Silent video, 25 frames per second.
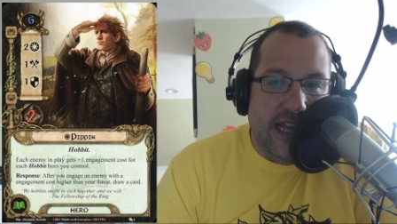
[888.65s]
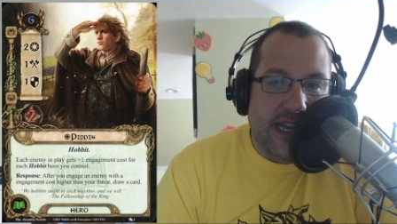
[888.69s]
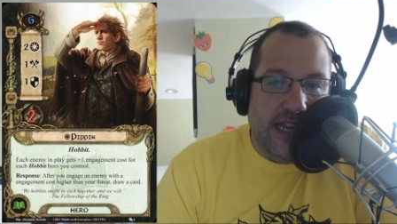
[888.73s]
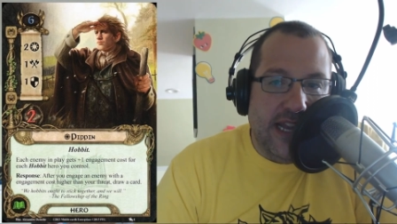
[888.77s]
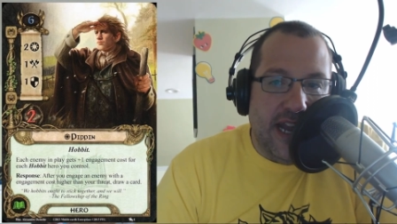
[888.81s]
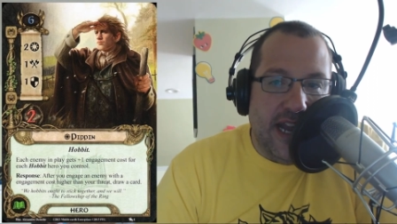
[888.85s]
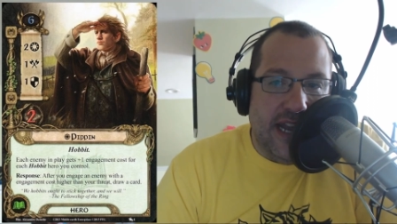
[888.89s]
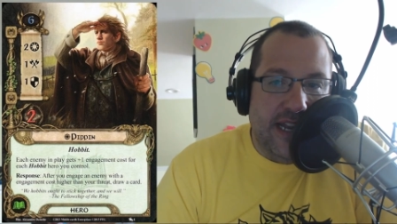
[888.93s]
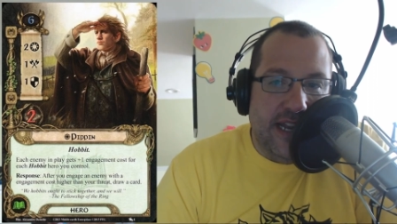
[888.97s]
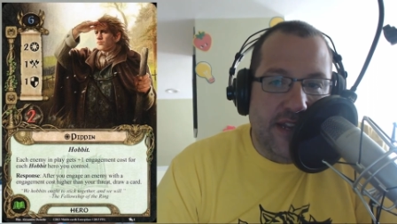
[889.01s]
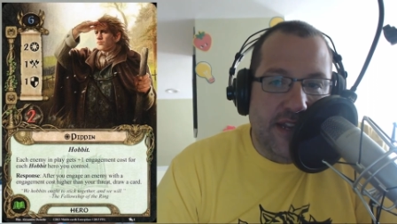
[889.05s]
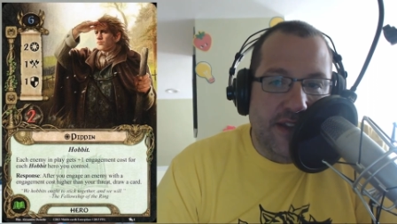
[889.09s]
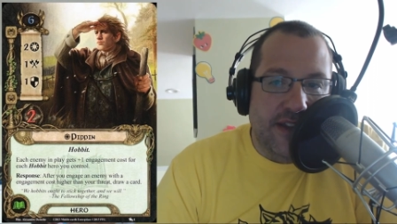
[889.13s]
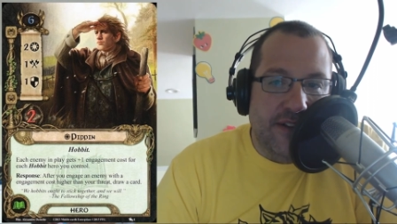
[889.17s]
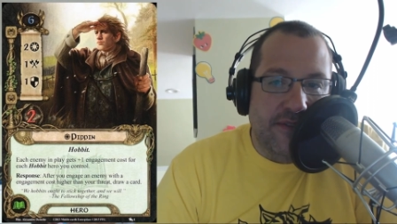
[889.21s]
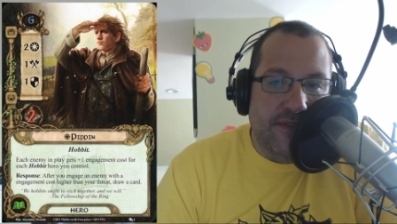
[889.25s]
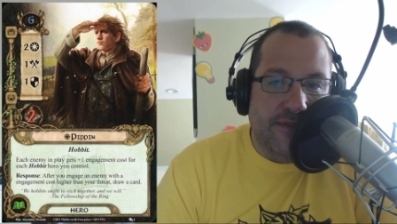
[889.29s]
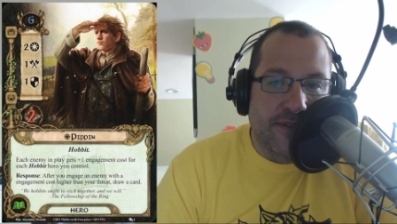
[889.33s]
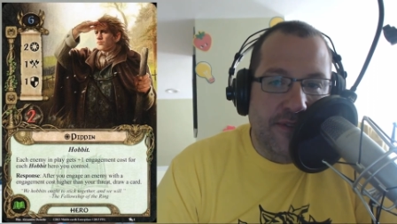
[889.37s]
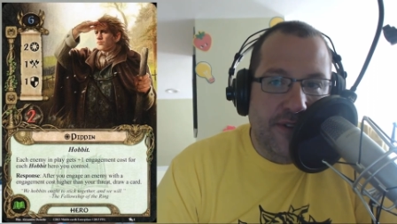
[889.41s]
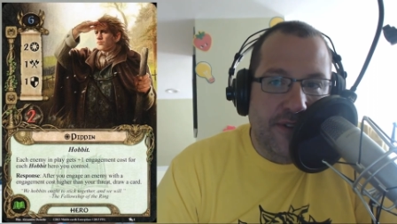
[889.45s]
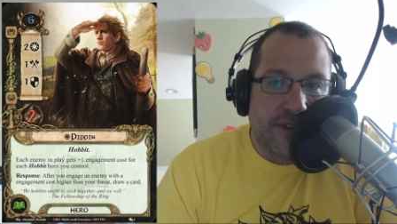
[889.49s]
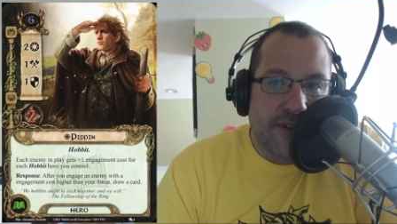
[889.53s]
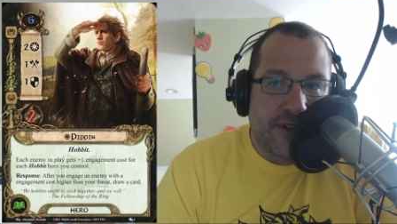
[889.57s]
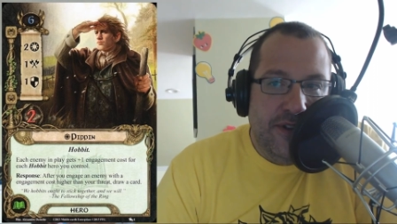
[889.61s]
kind
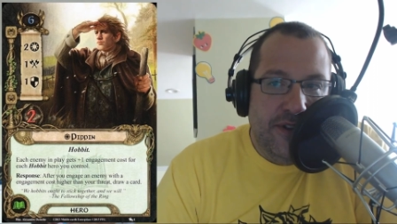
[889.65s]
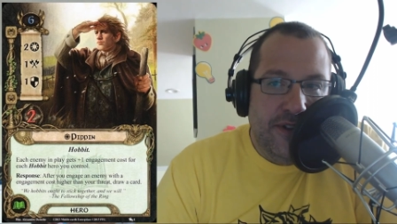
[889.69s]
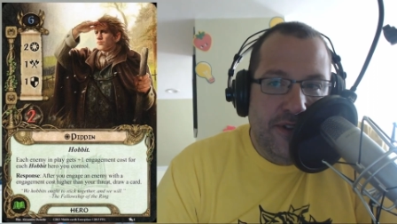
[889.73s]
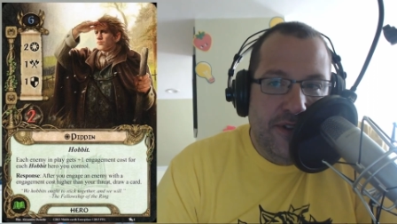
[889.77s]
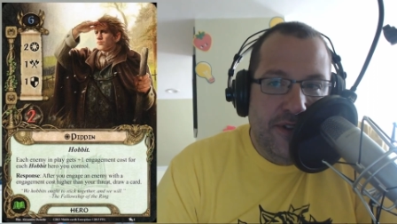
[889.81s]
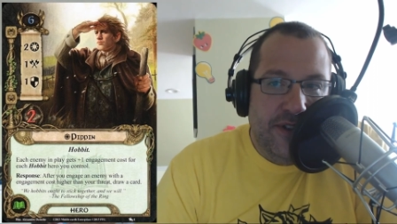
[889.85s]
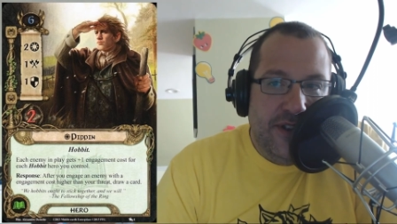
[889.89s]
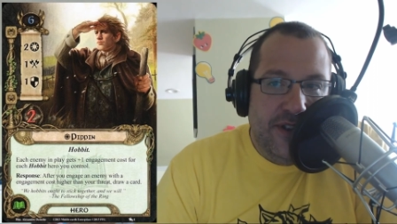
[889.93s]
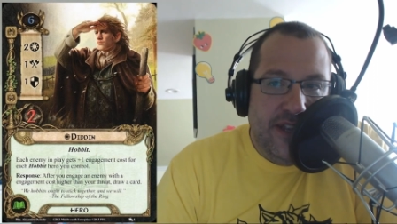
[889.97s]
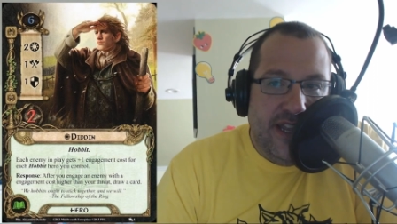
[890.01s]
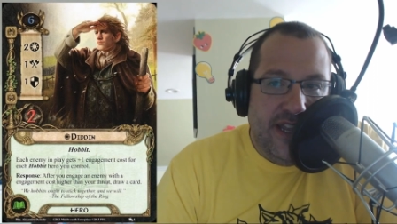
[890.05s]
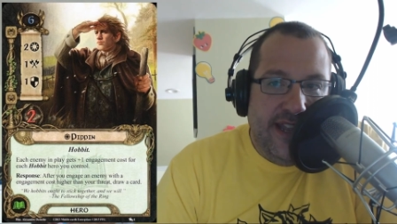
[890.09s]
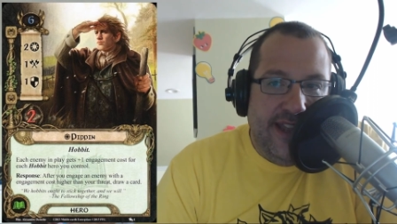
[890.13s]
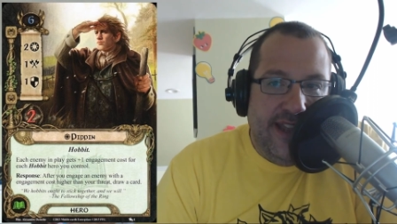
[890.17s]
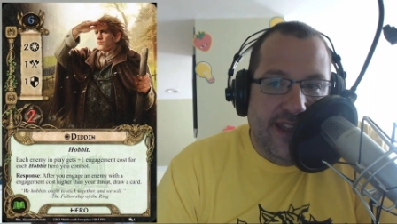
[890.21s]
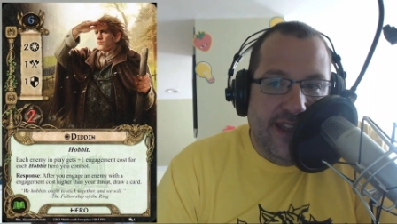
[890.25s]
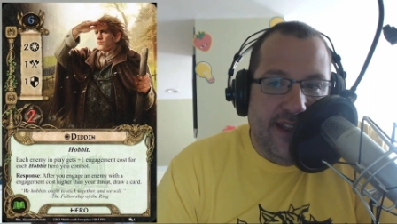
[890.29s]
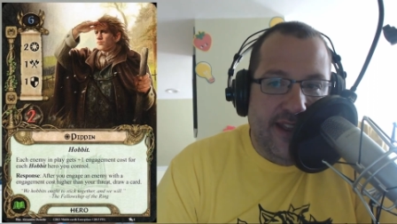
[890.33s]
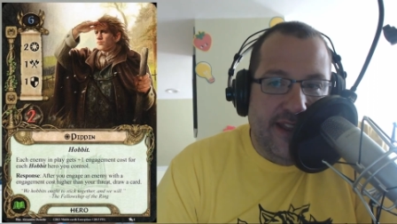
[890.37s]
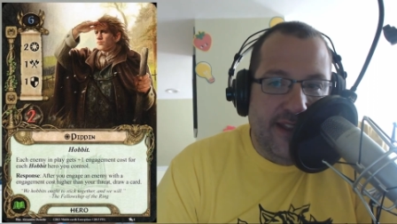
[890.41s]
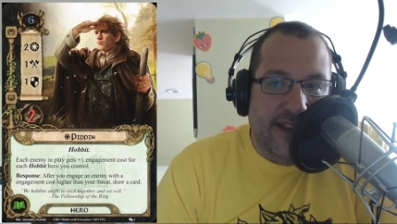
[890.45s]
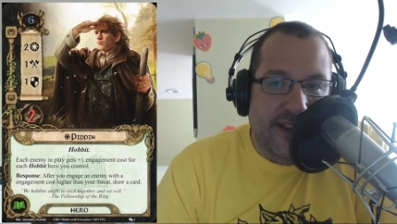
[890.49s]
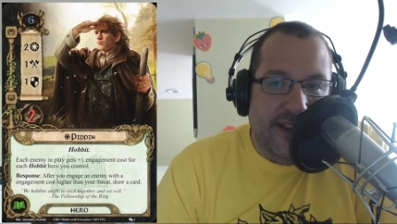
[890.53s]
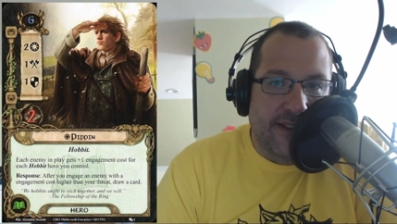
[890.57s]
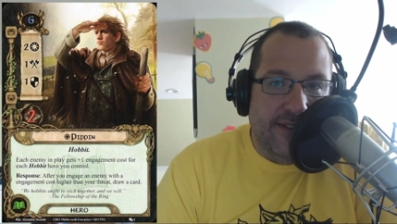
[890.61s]
of
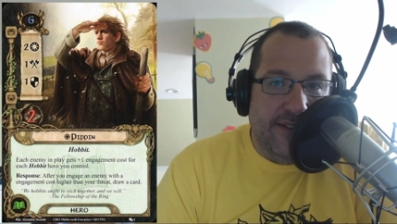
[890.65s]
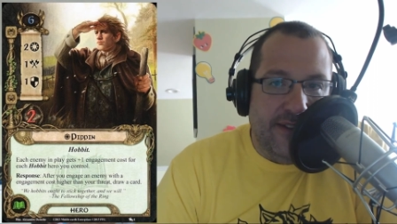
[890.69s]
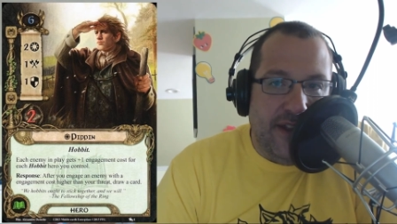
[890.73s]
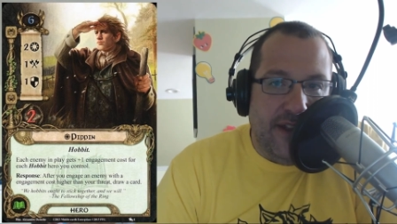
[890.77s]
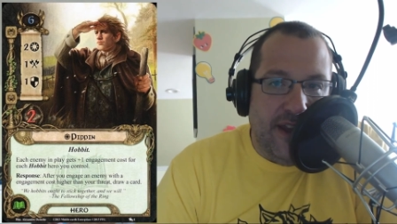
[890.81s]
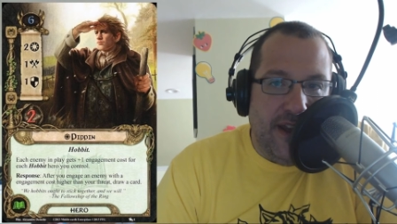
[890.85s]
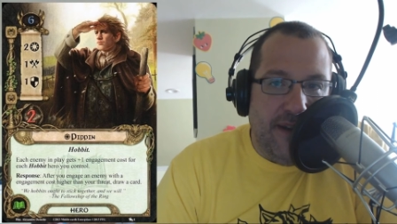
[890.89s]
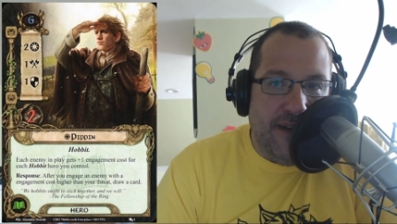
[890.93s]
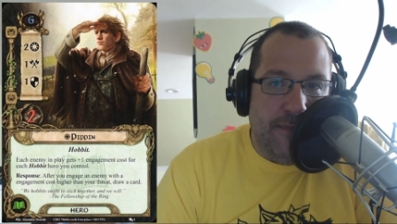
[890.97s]
is